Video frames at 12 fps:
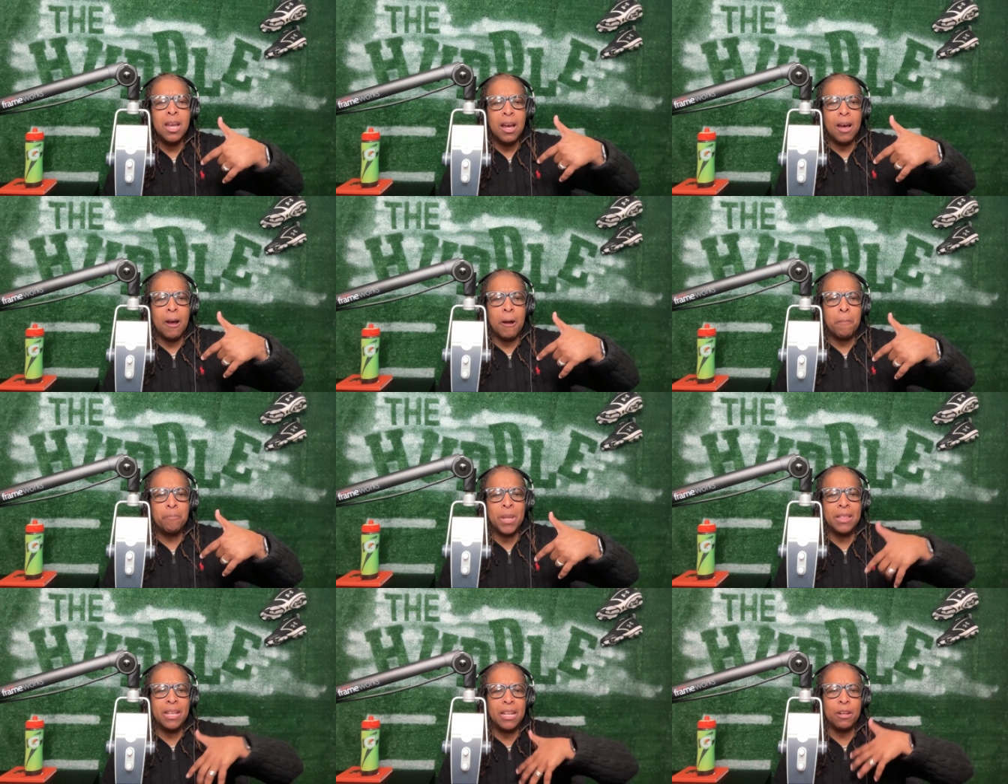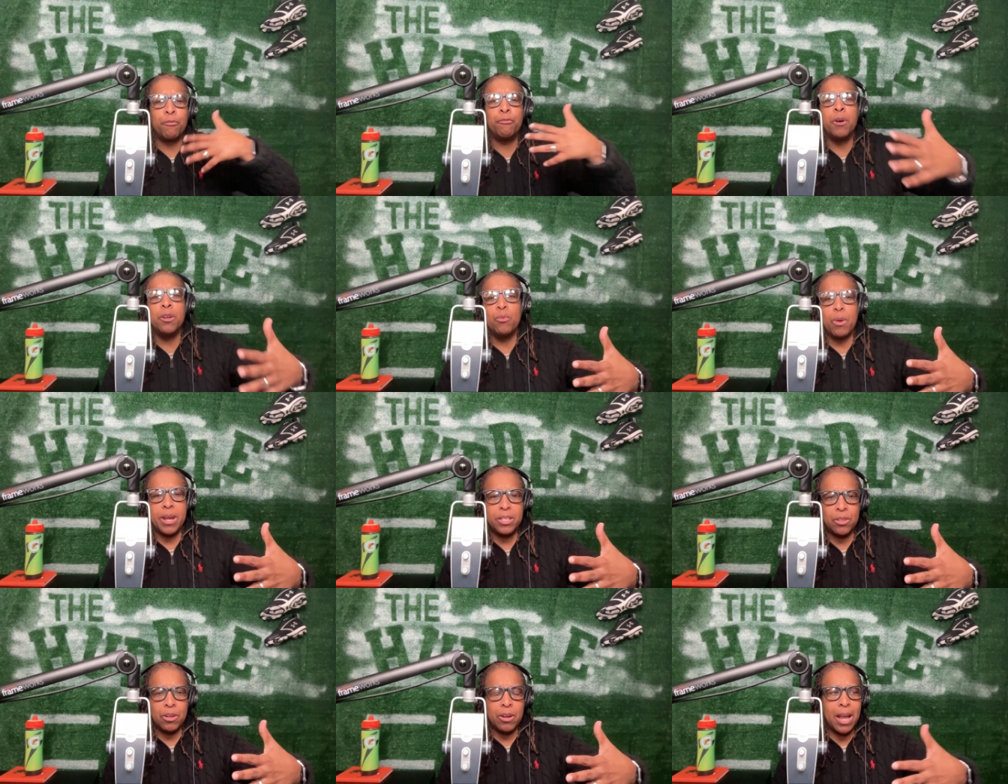And they did a fundraiser,